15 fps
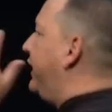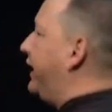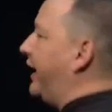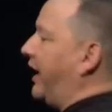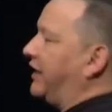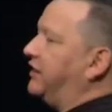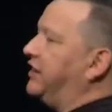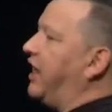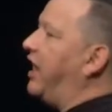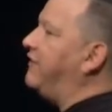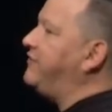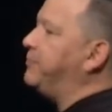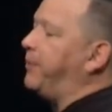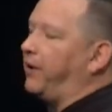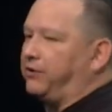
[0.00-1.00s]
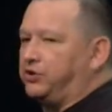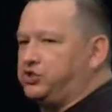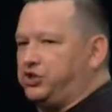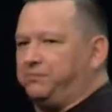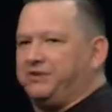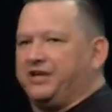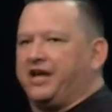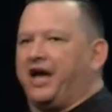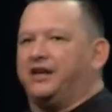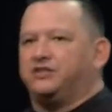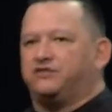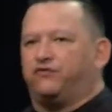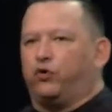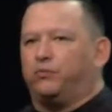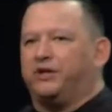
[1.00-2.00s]
And I love the partnership that God is
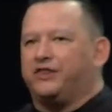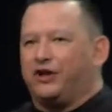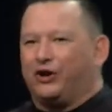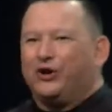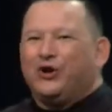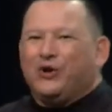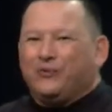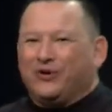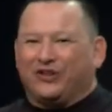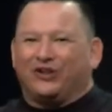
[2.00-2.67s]
forming there with